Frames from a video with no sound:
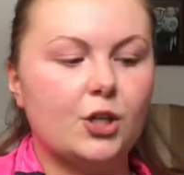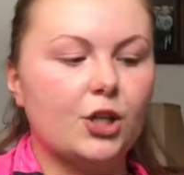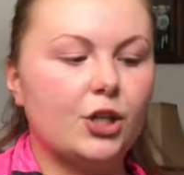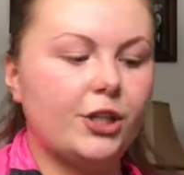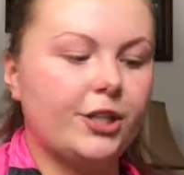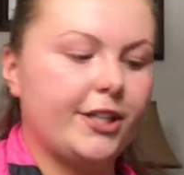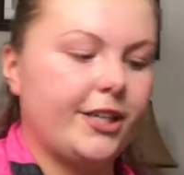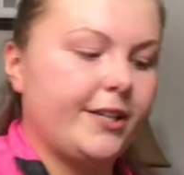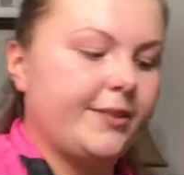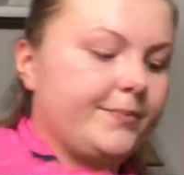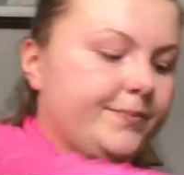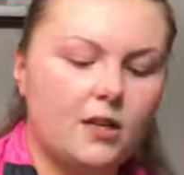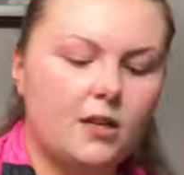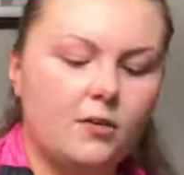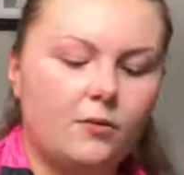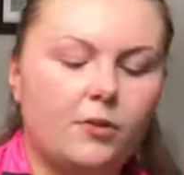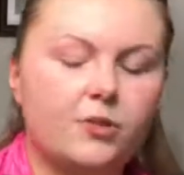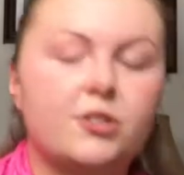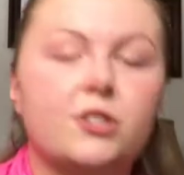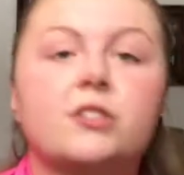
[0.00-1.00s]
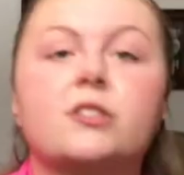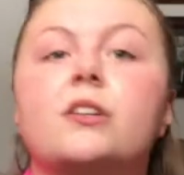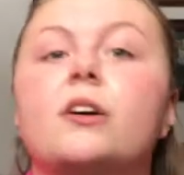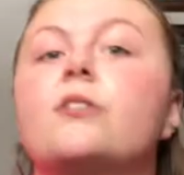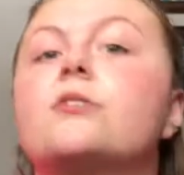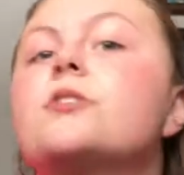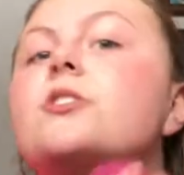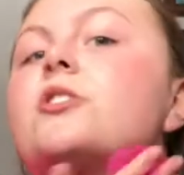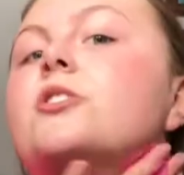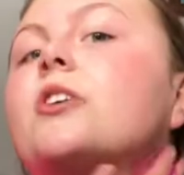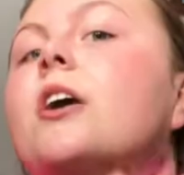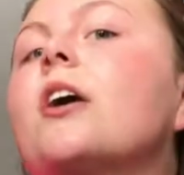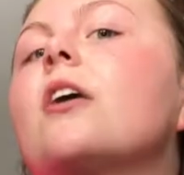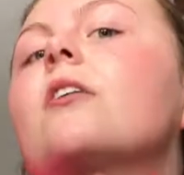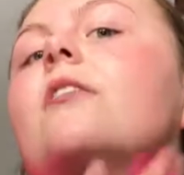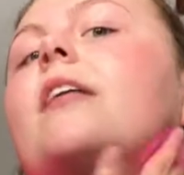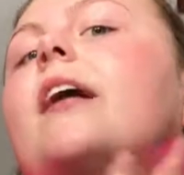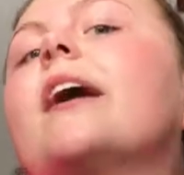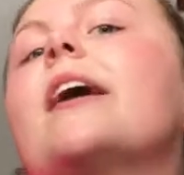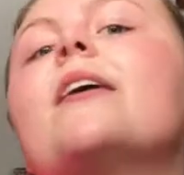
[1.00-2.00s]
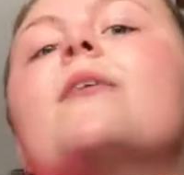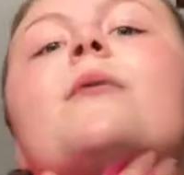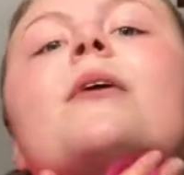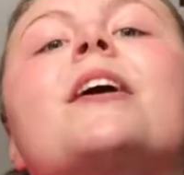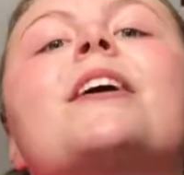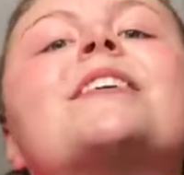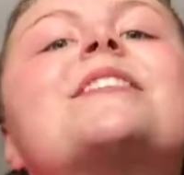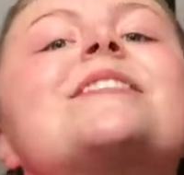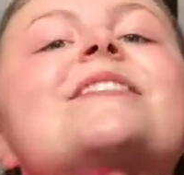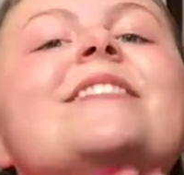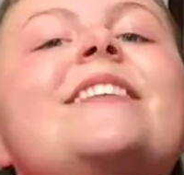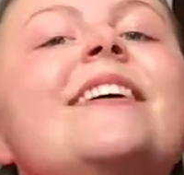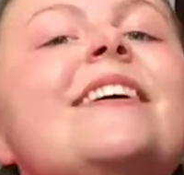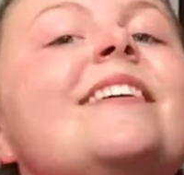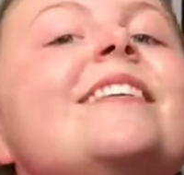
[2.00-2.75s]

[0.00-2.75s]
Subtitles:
earlier, which just goes to show that it works.